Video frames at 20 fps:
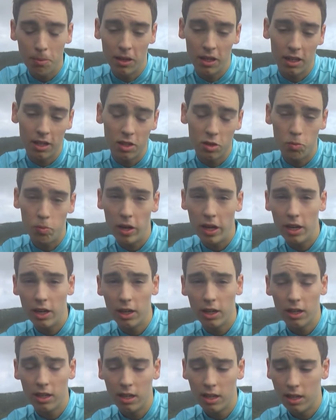but it is
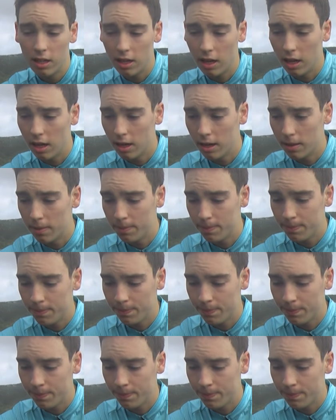better. The